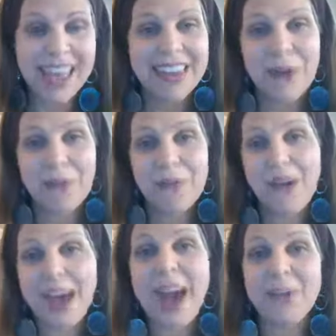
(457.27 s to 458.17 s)
Now,
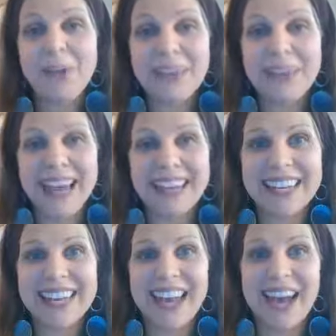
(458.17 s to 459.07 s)
how do we do
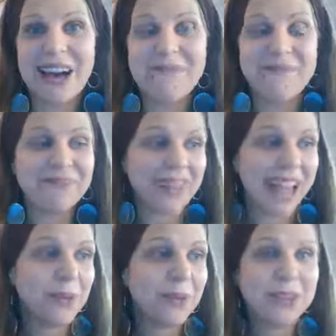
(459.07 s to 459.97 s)
that?
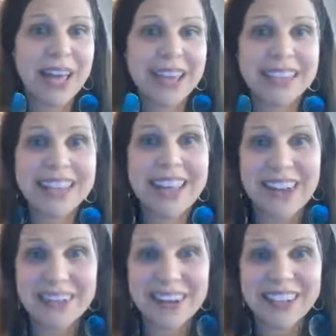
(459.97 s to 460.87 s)
How do we do that
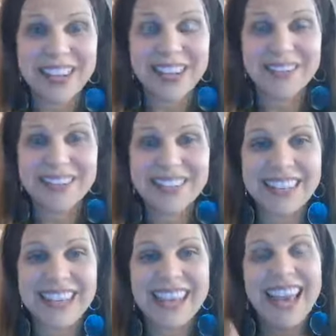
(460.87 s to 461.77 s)
inside of ourselves?
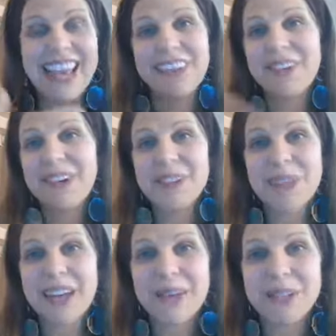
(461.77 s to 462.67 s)
And of course,
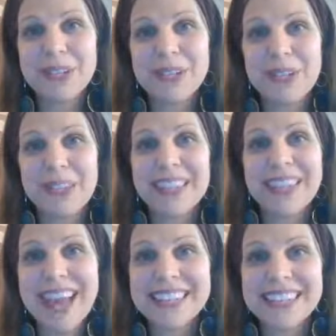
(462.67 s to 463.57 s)
we come to the
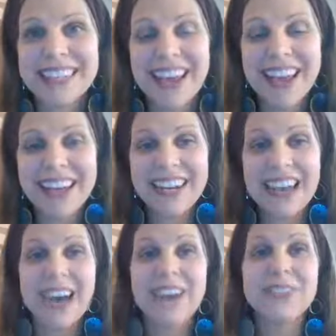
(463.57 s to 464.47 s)
last
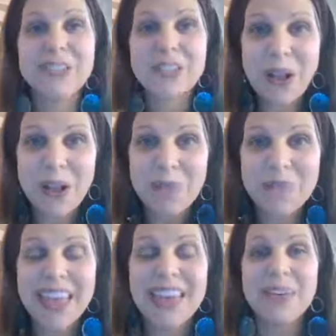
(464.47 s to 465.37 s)
line of the
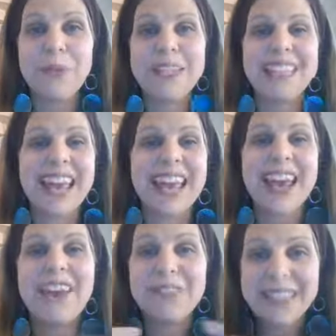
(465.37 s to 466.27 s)
psalm that we say
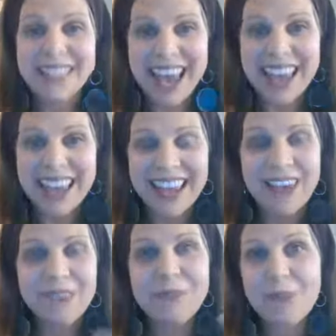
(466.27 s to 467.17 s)
every day,
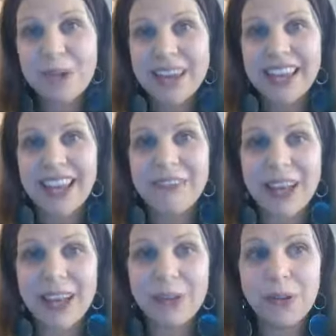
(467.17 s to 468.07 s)
every morning of
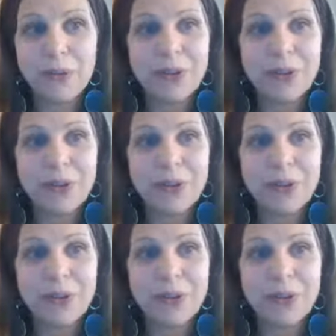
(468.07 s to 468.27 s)
Elul.